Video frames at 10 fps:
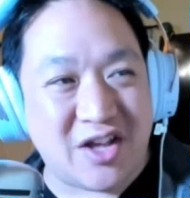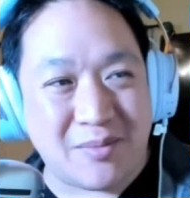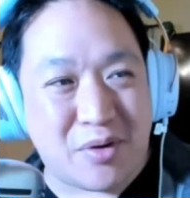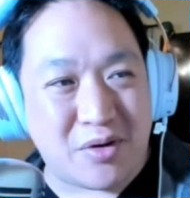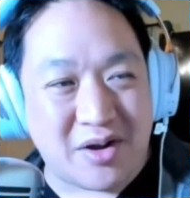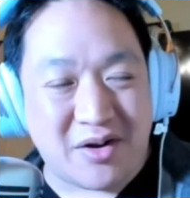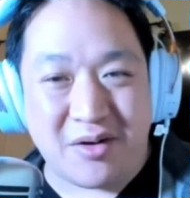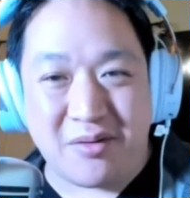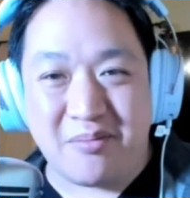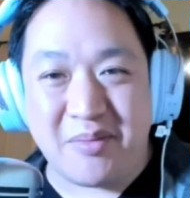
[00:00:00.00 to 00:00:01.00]

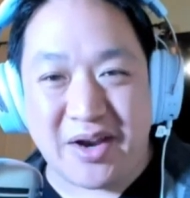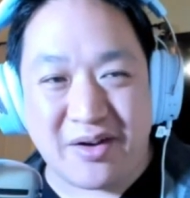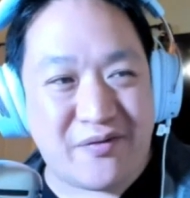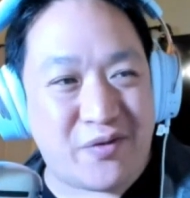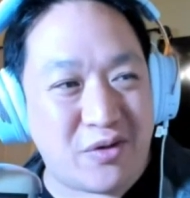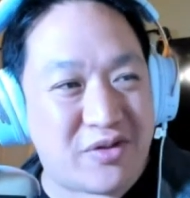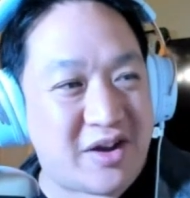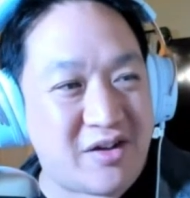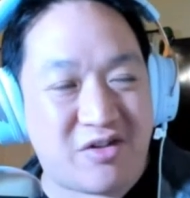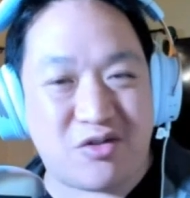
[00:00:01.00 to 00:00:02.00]
Parnell made a full
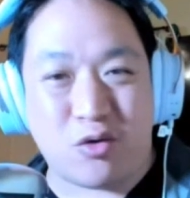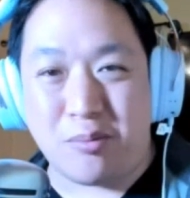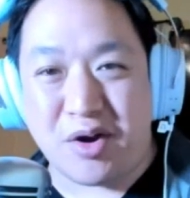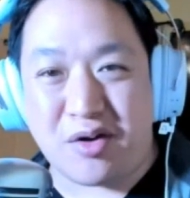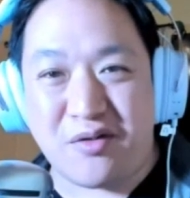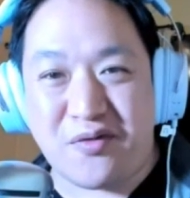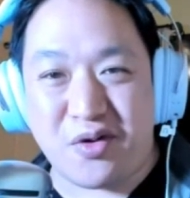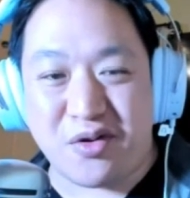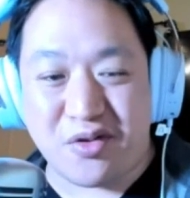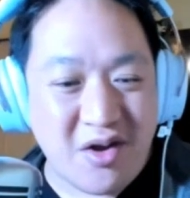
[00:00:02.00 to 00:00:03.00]
size Stormbreaker
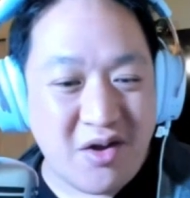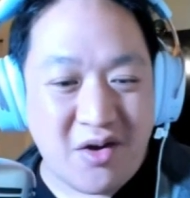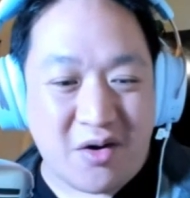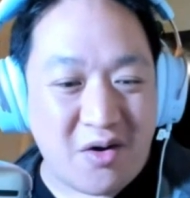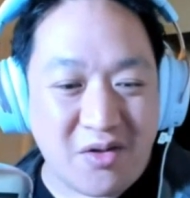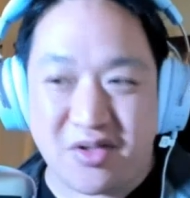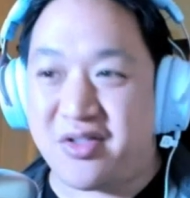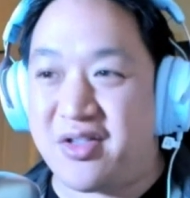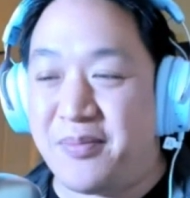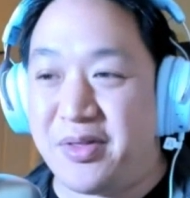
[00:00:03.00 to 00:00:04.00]
for us. All this
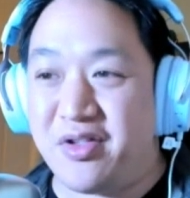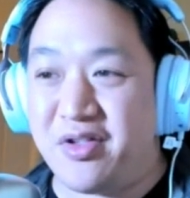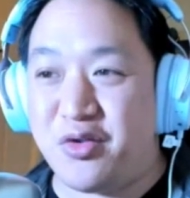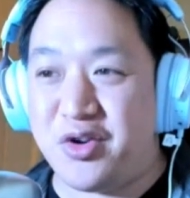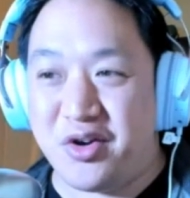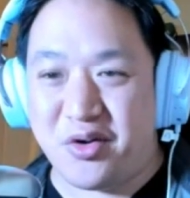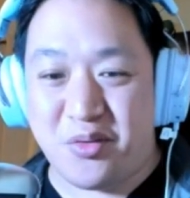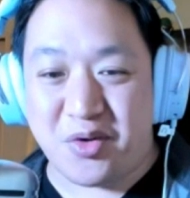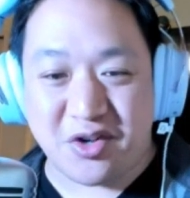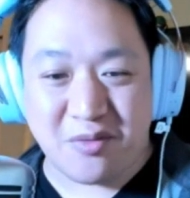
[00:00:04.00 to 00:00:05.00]
is up in the studio,
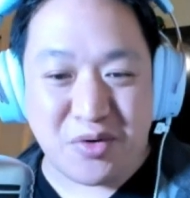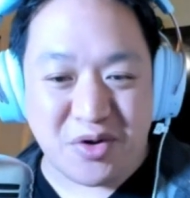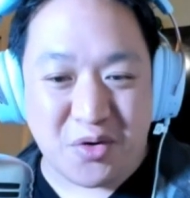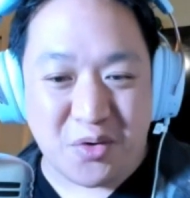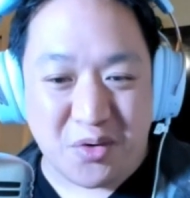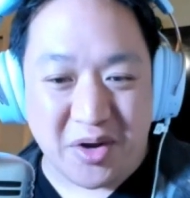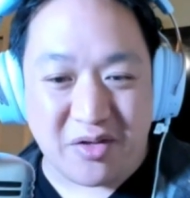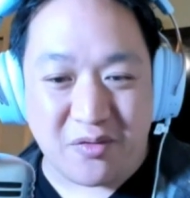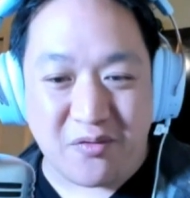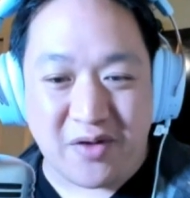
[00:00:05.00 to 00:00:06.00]
which is pretty cool.
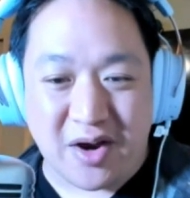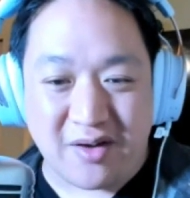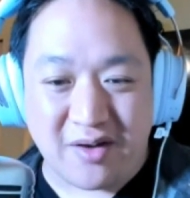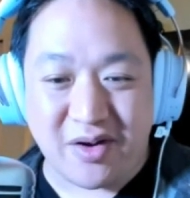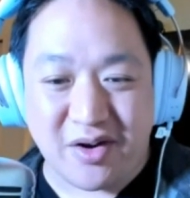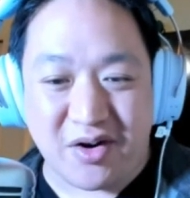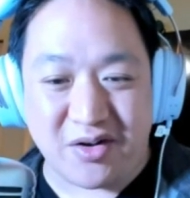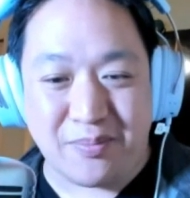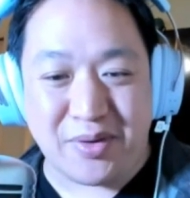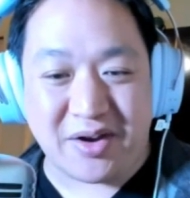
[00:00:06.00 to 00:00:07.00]
It's very, very hard
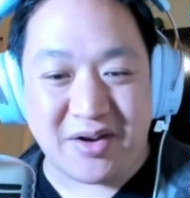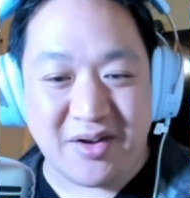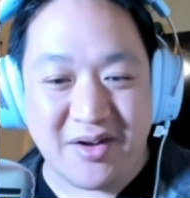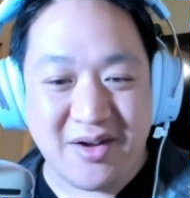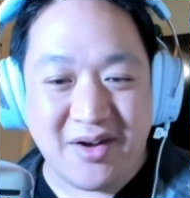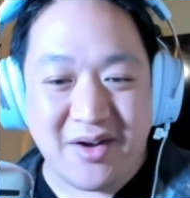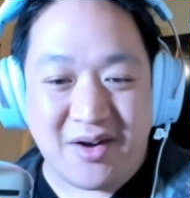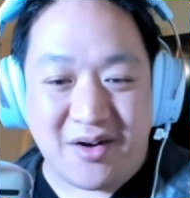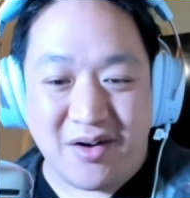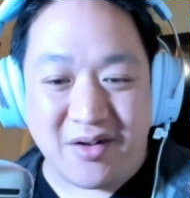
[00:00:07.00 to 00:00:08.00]
to pick
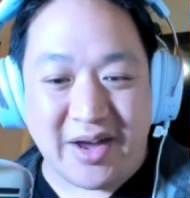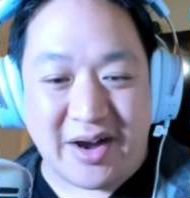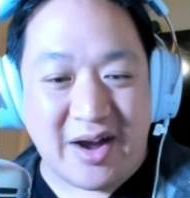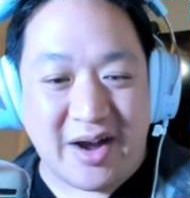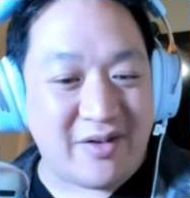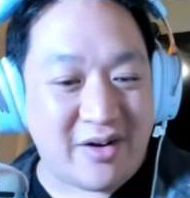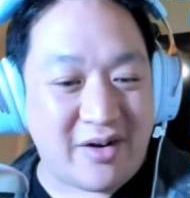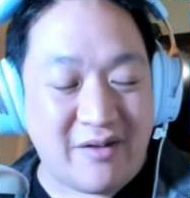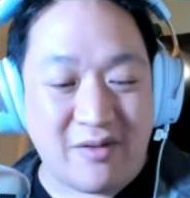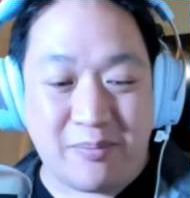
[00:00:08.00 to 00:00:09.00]
all that. I
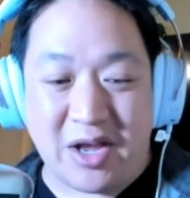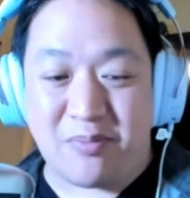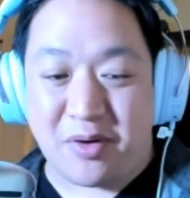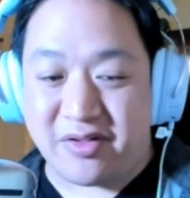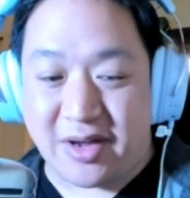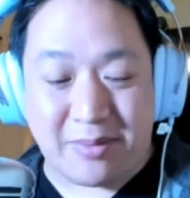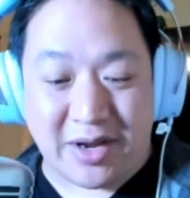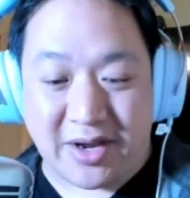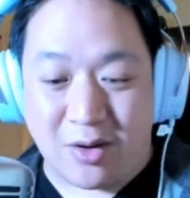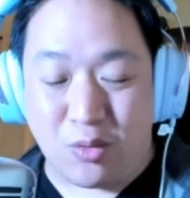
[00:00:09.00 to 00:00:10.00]
have a baseball signed
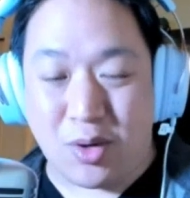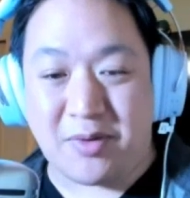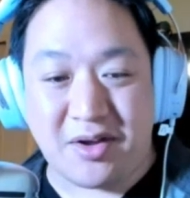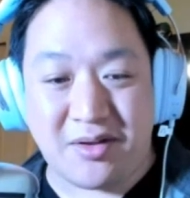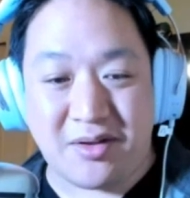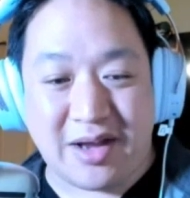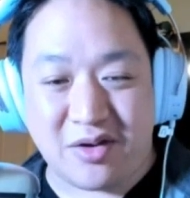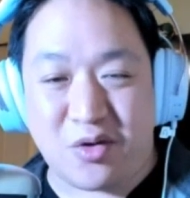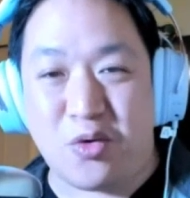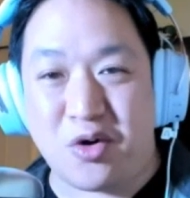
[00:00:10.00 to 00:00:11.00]
by Cal Ripken. That's
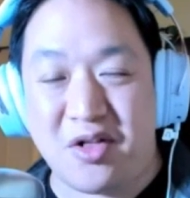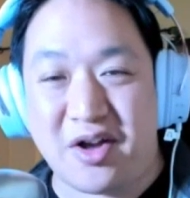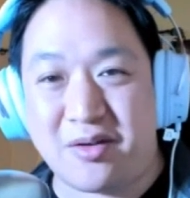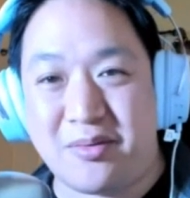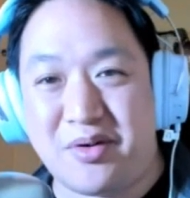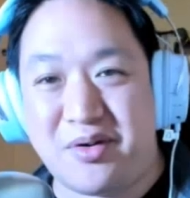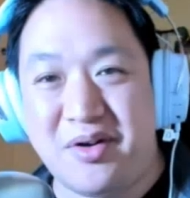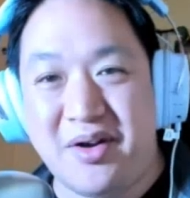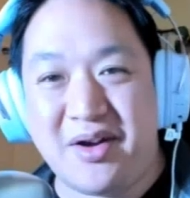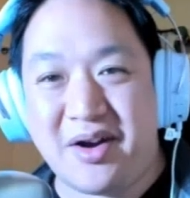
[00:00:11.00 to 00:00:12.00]
a cool collectible.
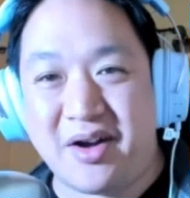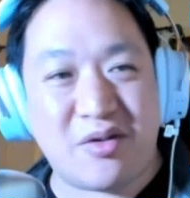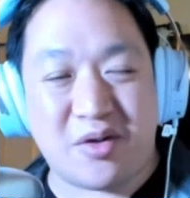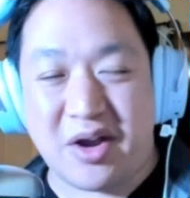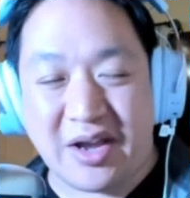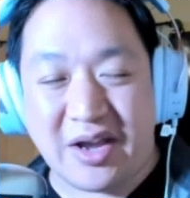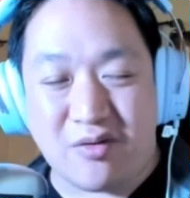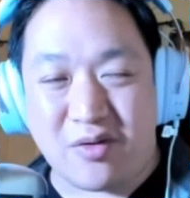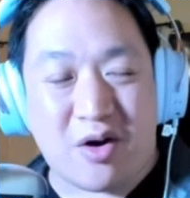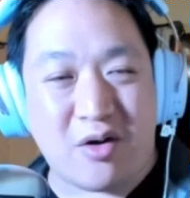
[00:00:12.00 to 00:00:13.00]
So it
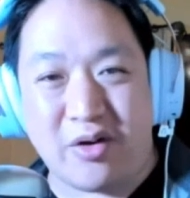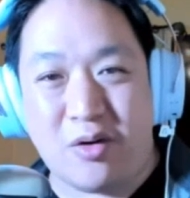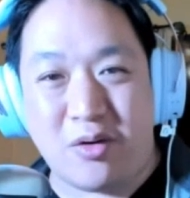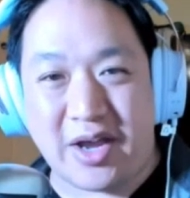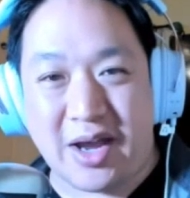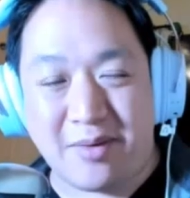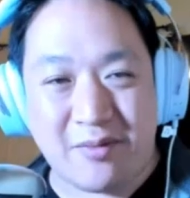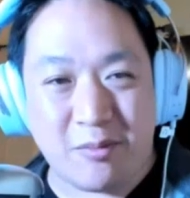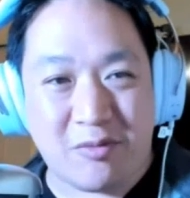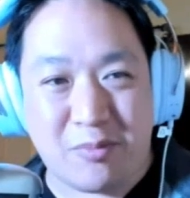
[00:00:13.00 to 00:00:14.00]
goes the whole gamut
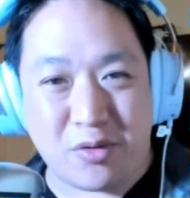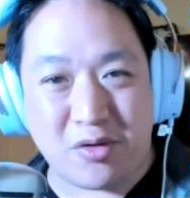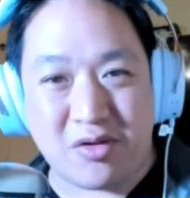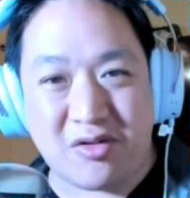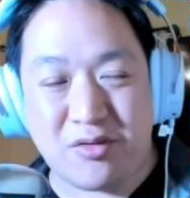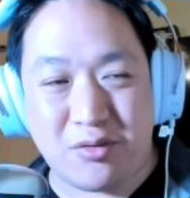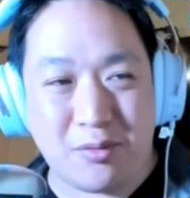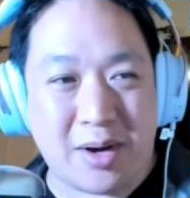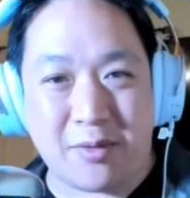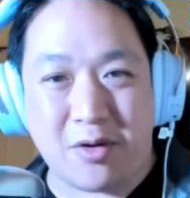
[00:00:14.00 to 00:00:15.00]
from sports to
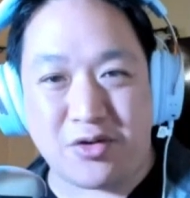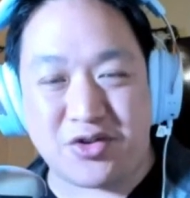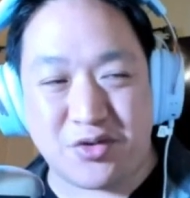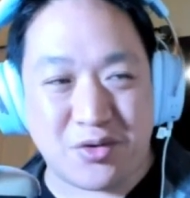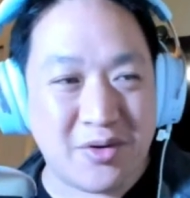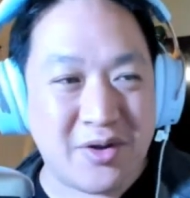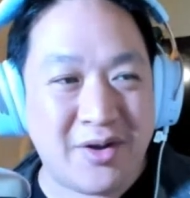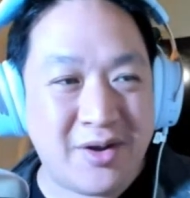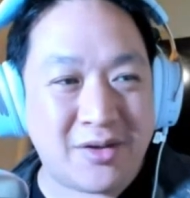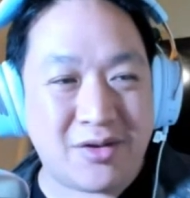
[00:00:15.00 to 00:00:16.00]
pop culture
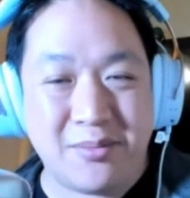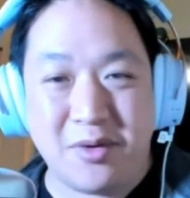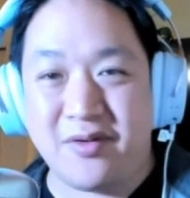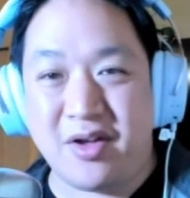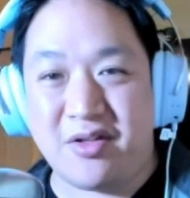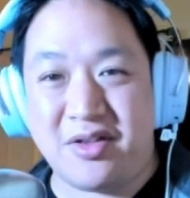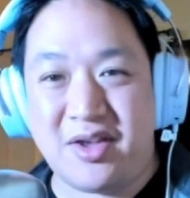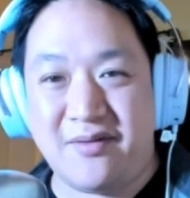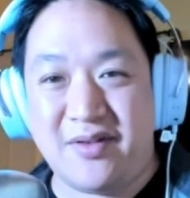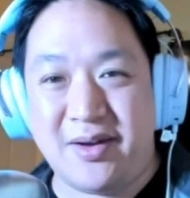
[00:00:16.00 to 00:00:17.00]
to movies and
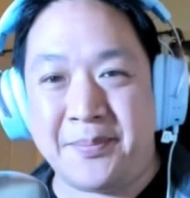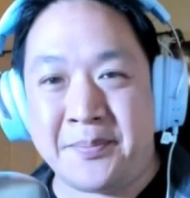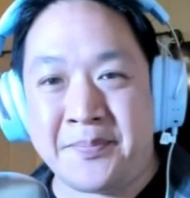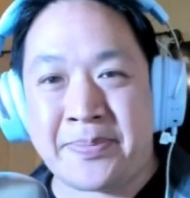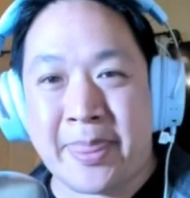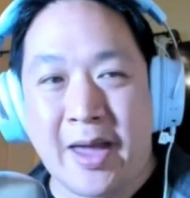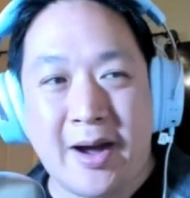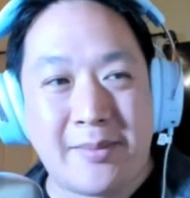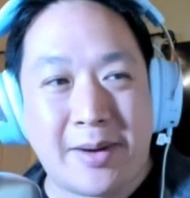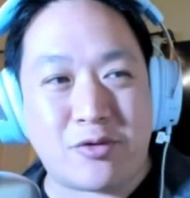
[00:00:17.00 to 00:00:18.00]
TV.
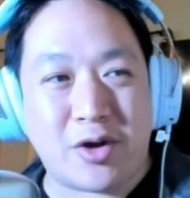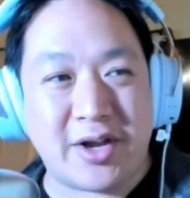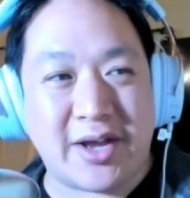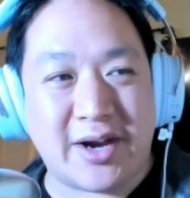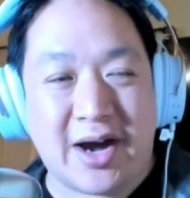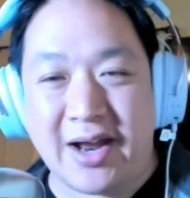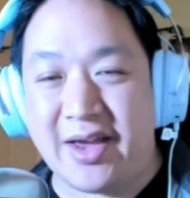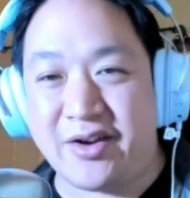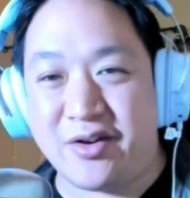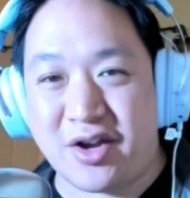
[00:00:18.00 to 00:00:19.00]
I'm trying to get a
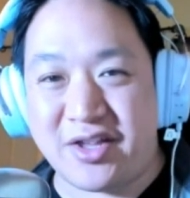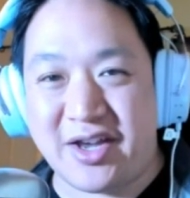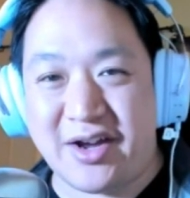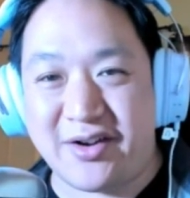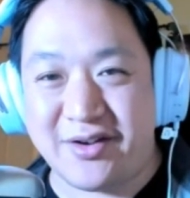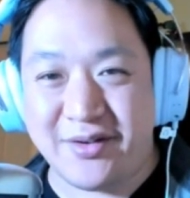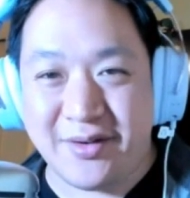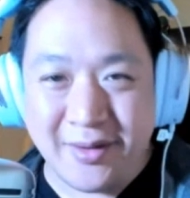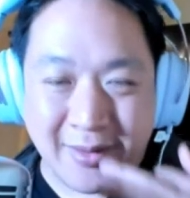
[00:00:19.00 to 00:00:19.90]
Highlander katana.